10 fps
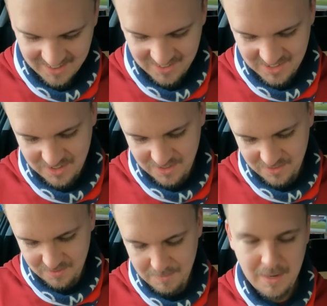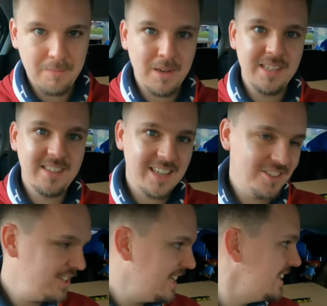Well, me and Maisie
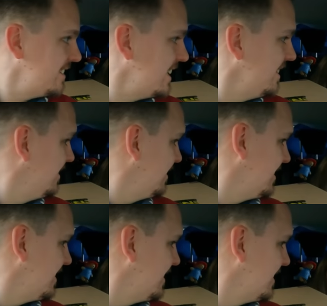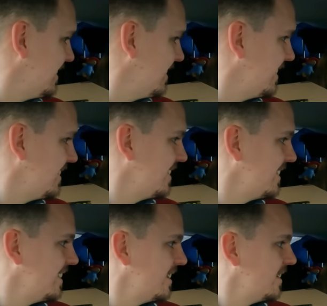can share this then. And I have a
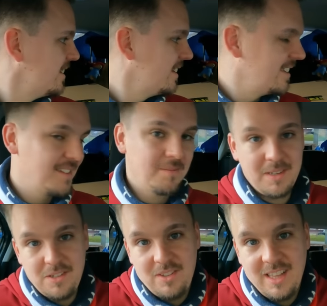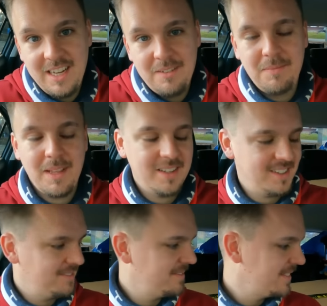donut. Maisie,
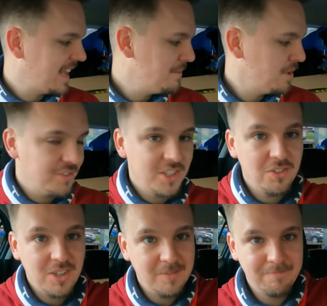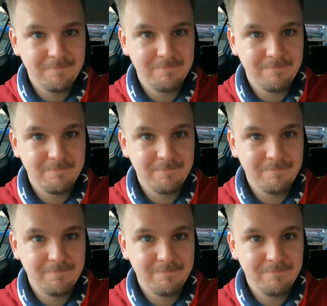Amy will have a donut.